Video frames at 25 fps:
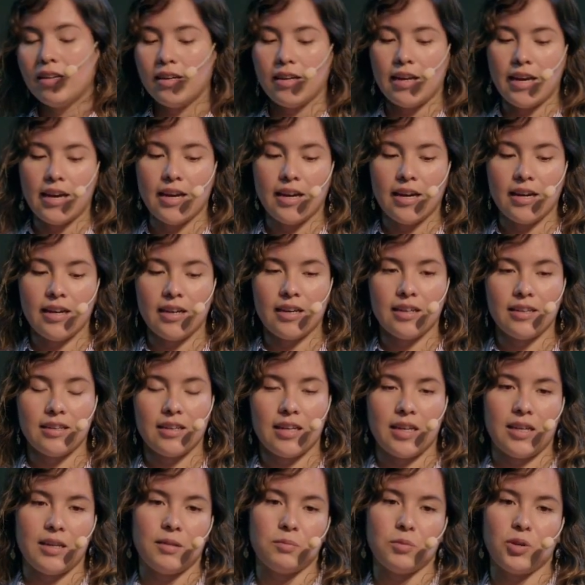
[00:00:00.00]
and
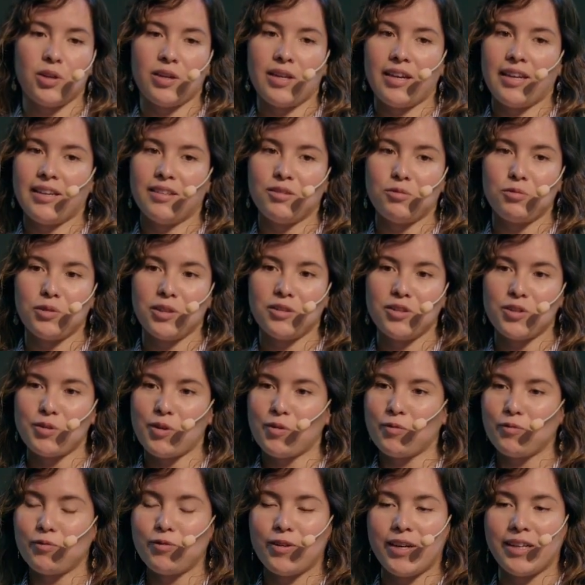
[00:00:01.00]
I'm going to end with
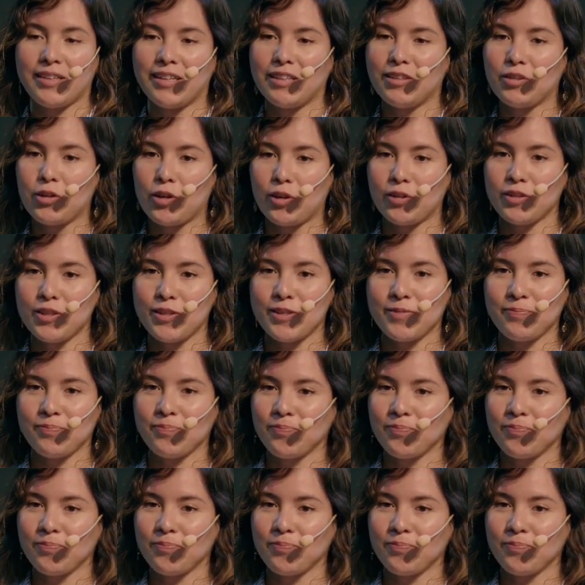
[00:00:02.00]
some final thoughts.